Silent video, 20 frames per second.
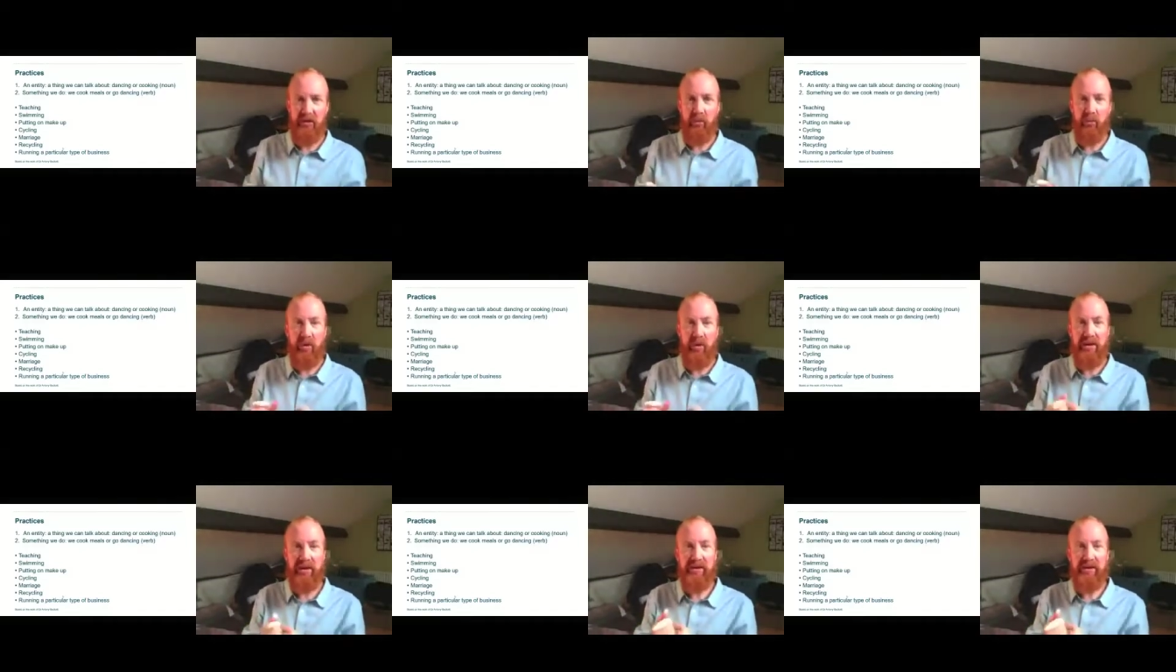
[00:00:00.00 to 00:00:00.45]

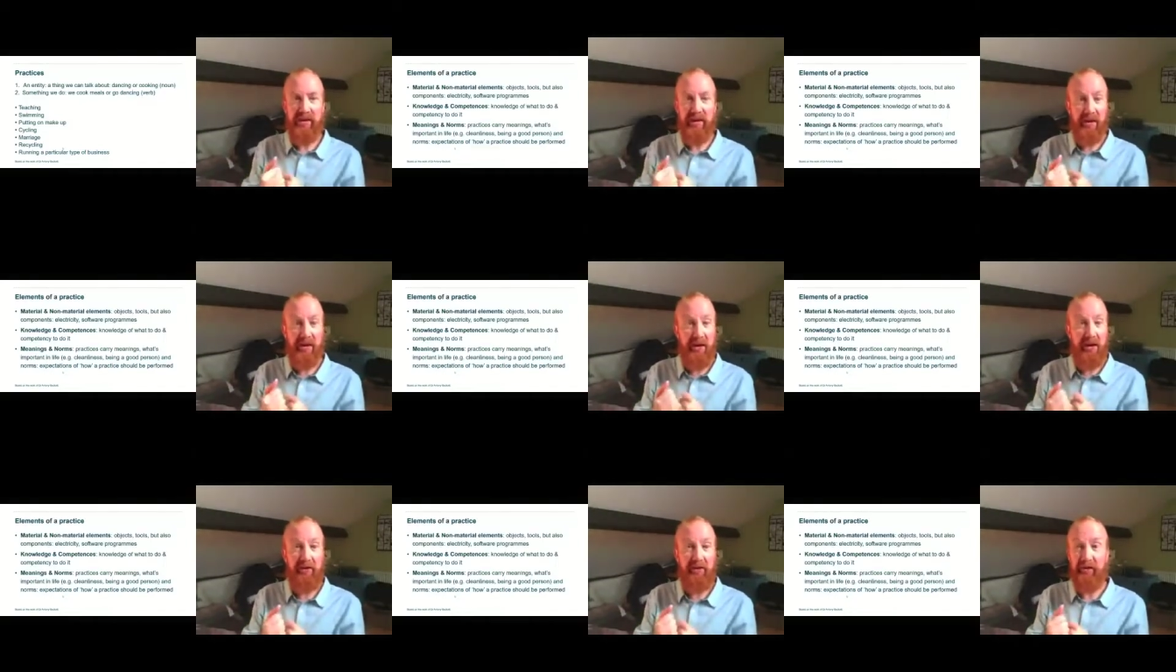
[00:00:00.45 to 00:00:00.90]
One is the
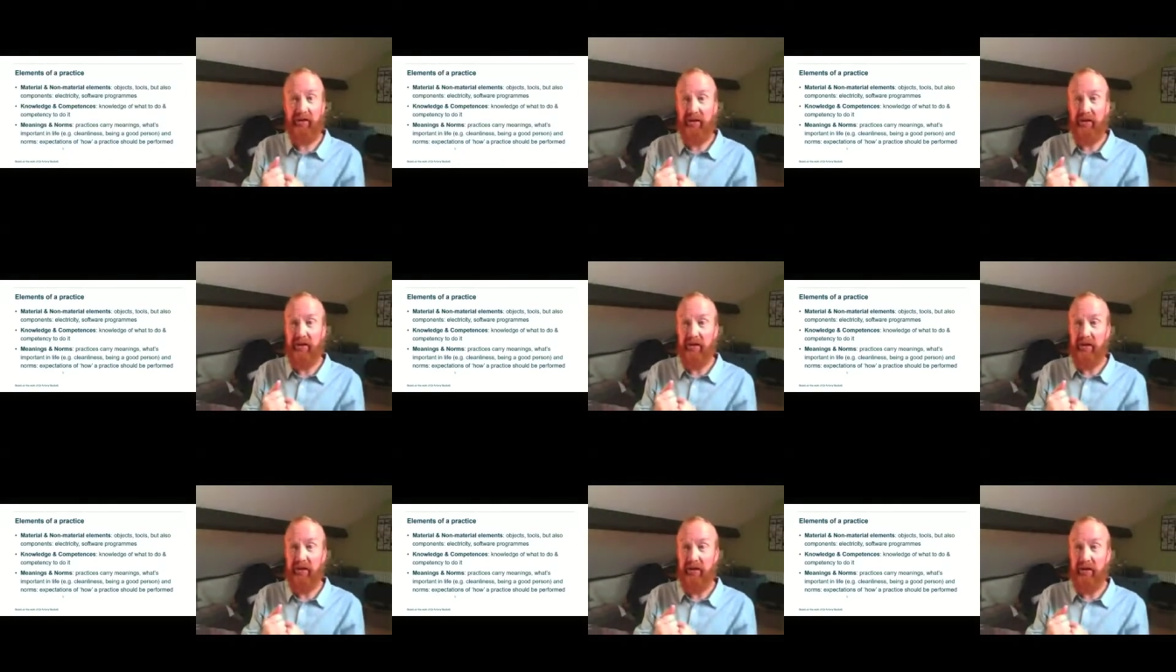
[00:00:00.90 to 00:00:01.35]
kind of
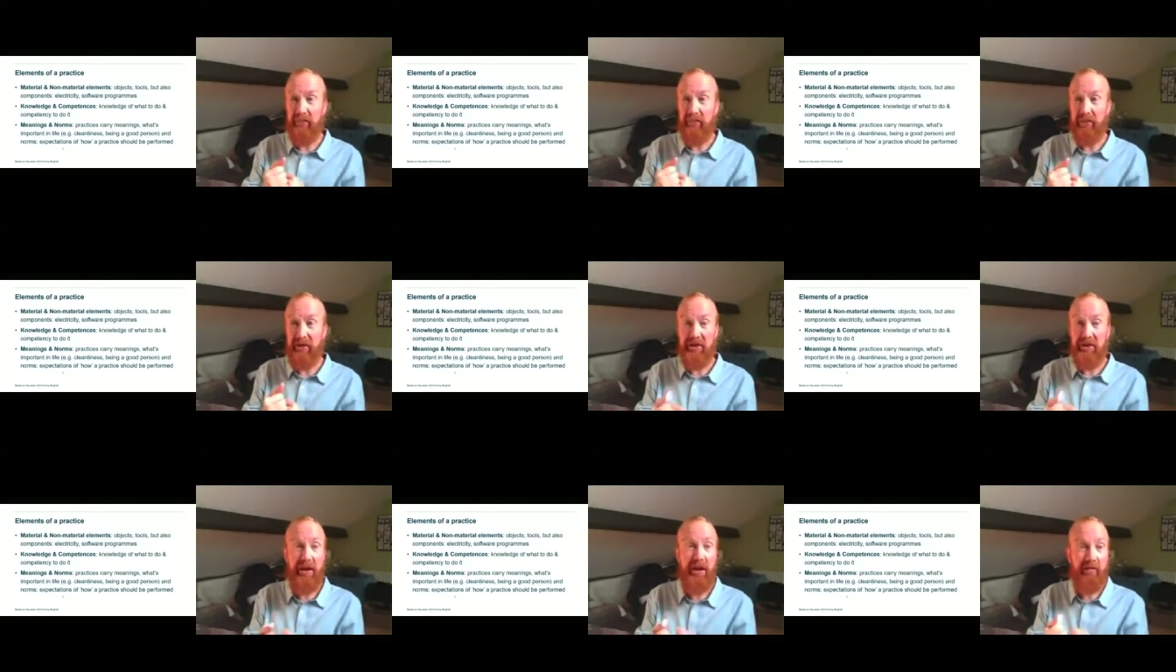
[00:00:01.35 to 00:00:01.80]
the
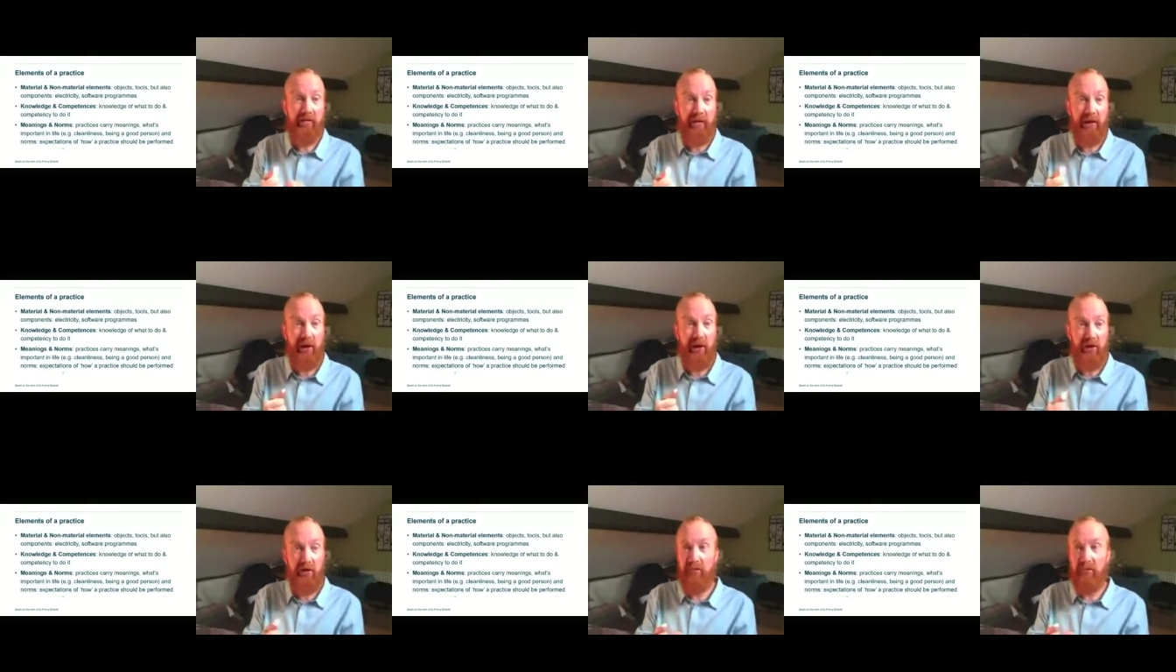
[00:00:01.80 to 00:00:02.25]

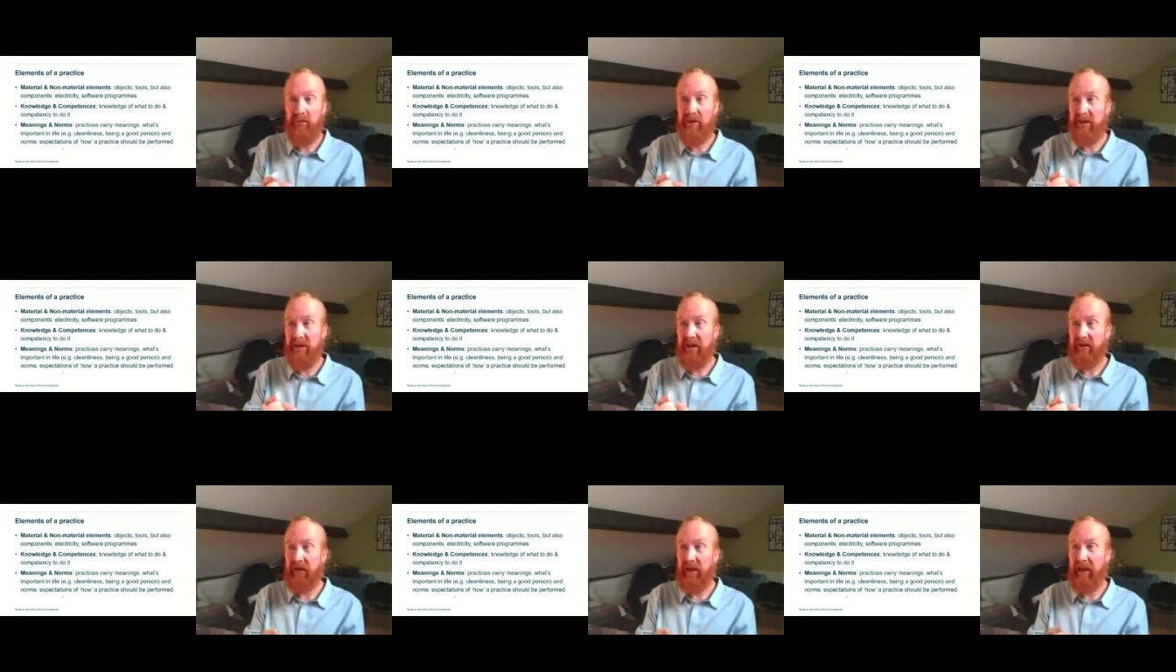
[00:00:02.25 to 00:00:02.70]
material and
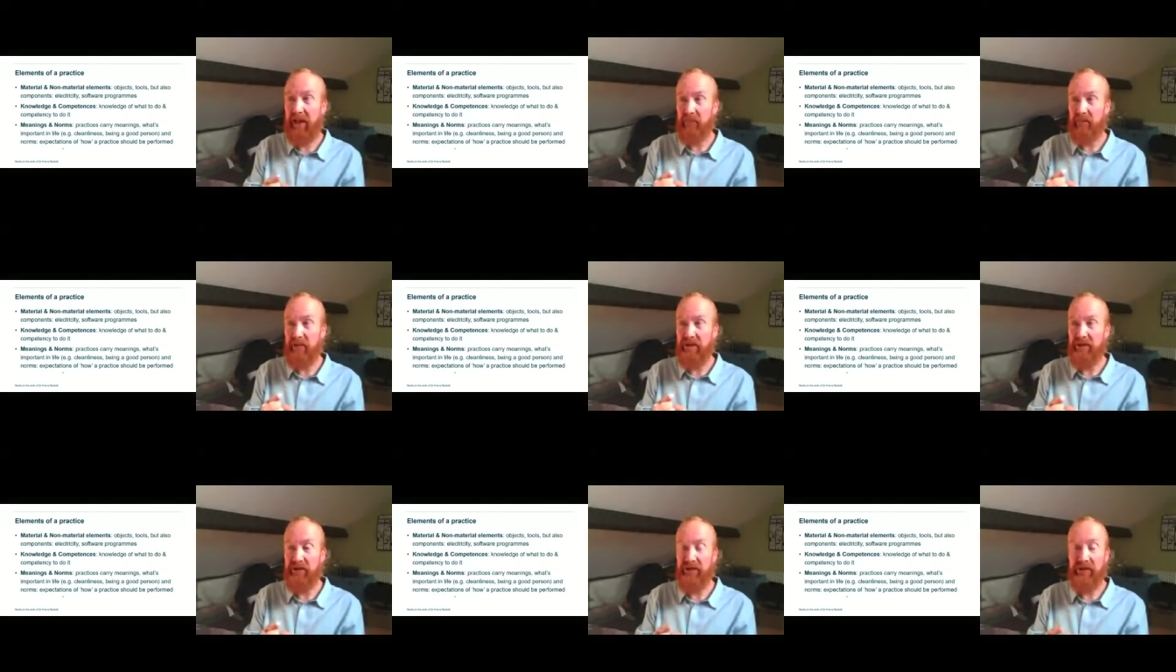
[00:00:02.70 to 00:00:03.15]
non-material
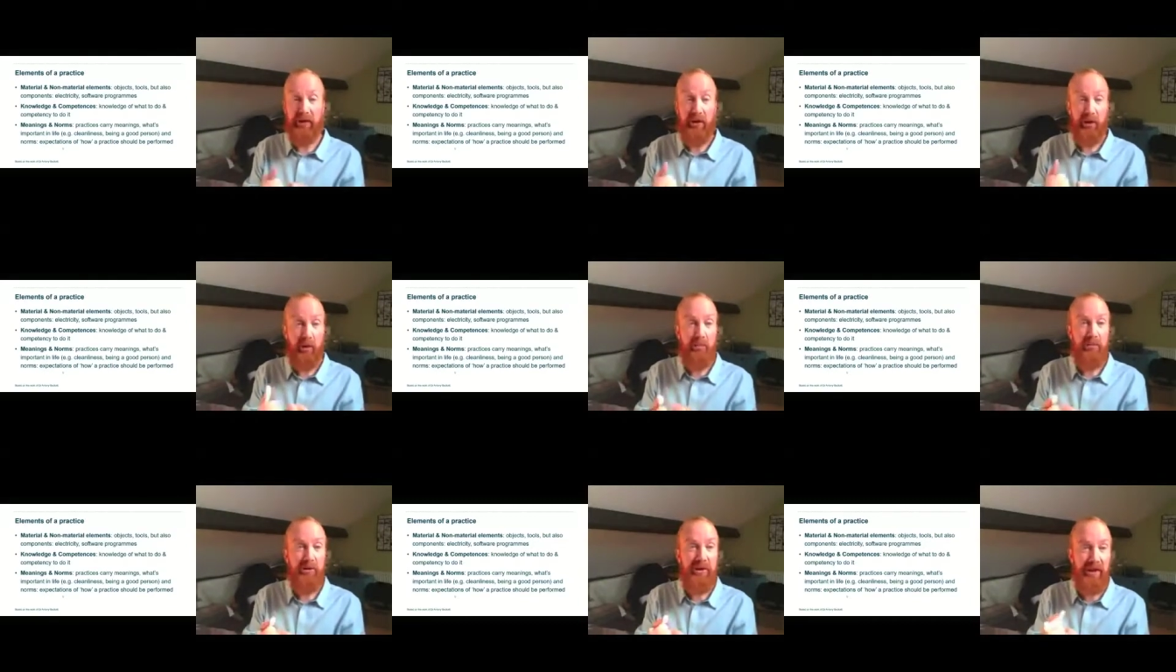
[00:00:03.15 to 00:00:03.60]
elements, so
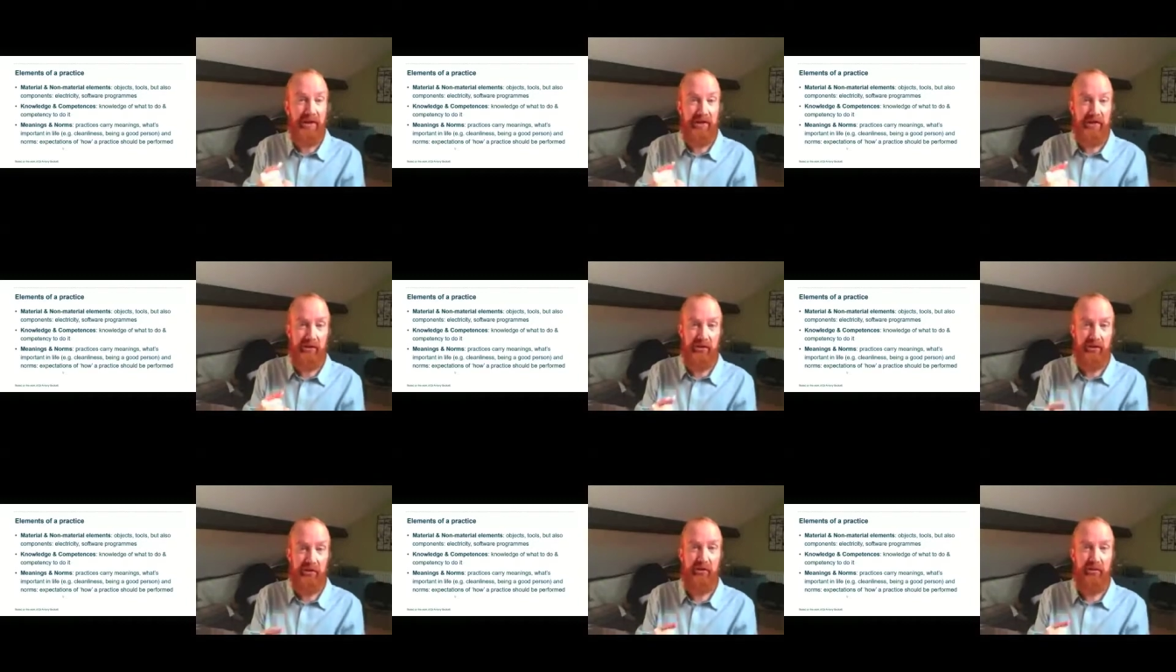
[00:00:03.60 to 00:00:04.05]
the
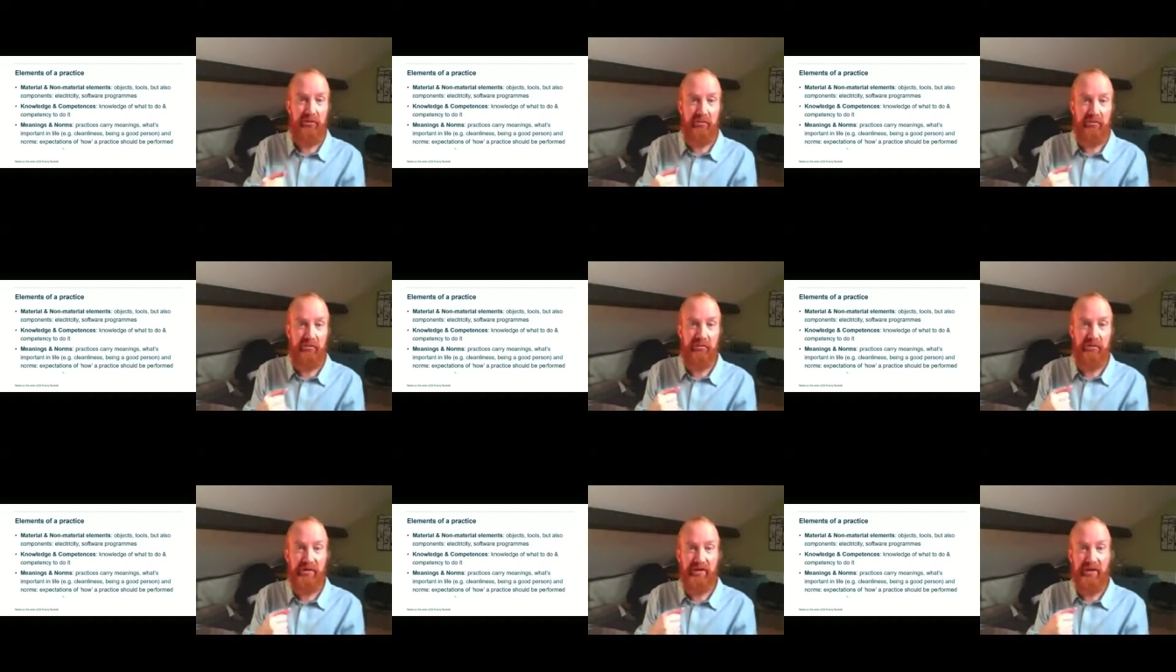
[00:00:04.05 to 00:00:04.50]
objects and
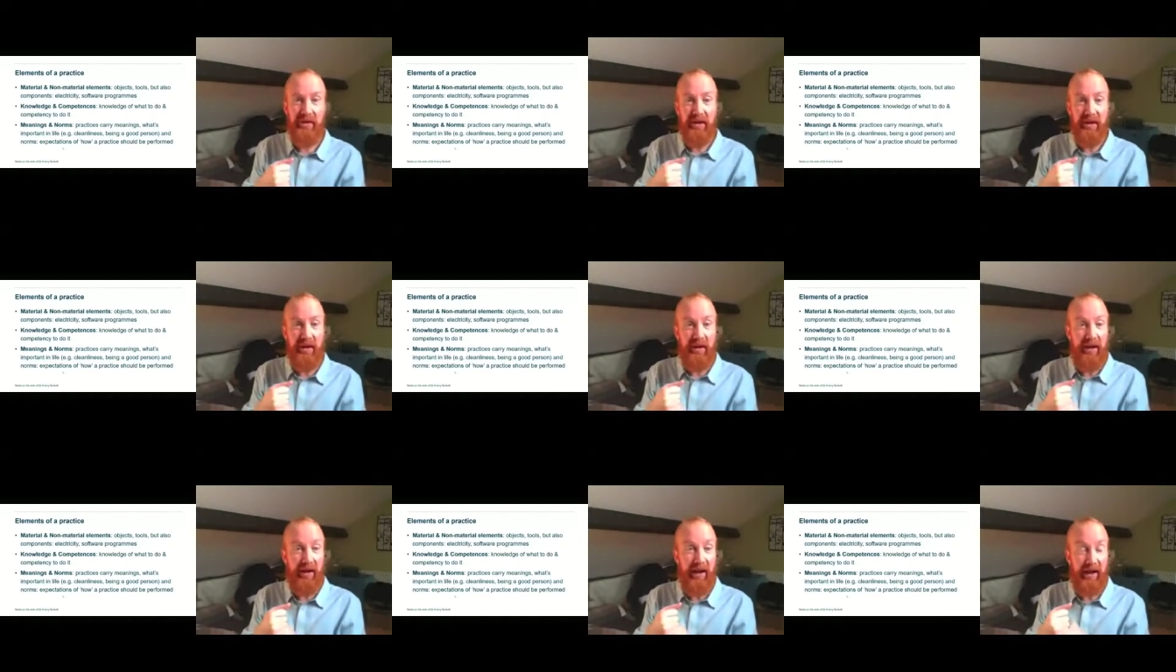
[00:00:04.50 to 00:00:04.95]
tools
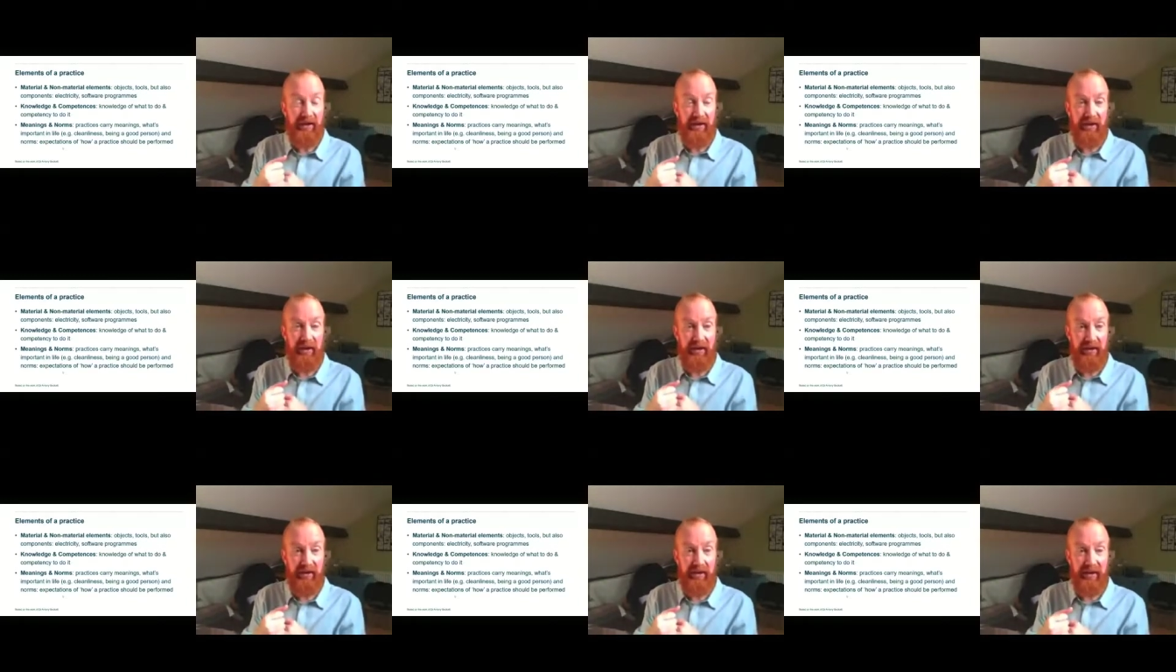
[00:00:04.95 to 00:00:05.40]
and
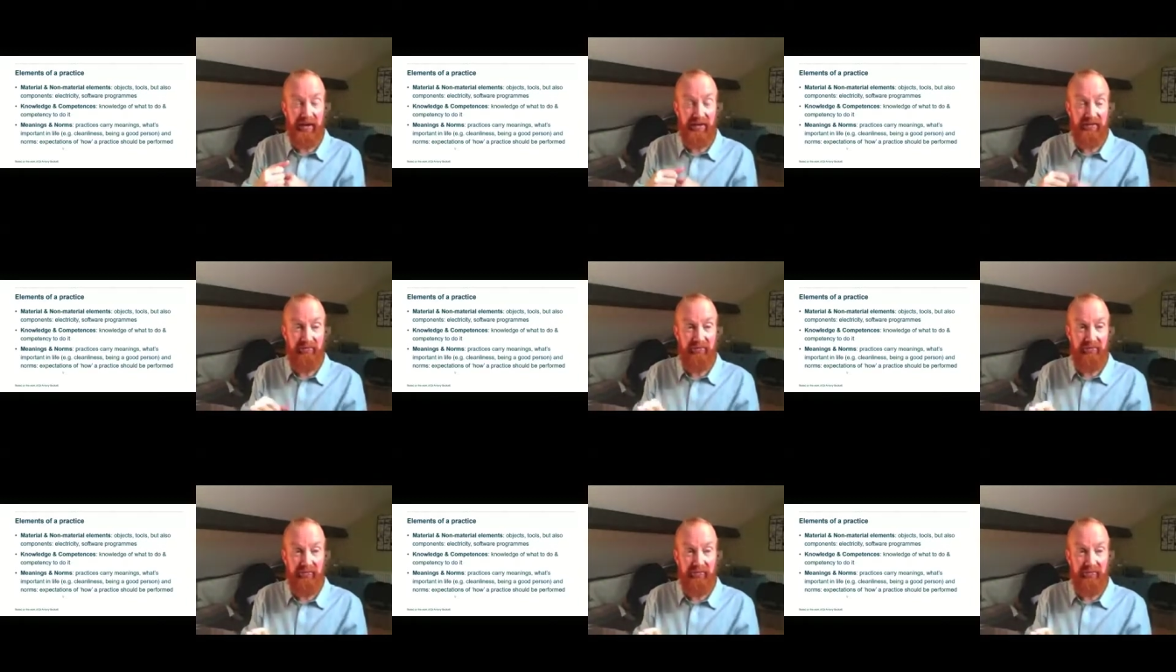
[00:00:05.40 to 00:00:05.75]
the